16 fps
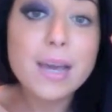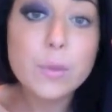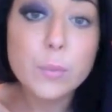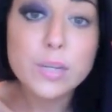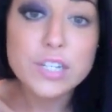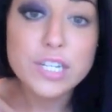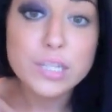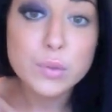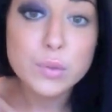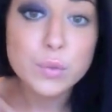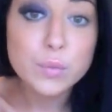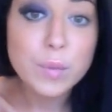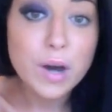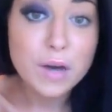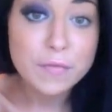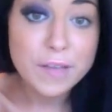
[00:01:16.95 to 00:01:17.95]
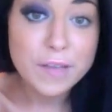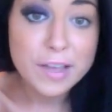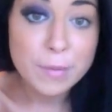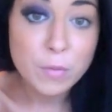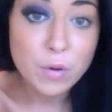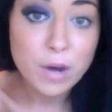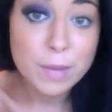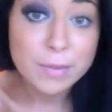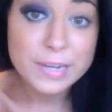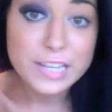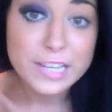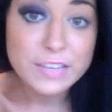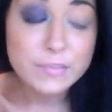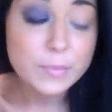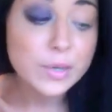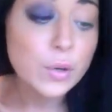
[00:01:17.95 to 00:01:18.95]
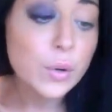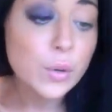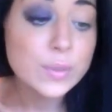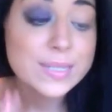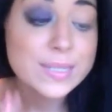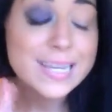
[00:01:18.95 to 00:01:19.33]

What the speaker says: which is called Parfait Amour, I believe, because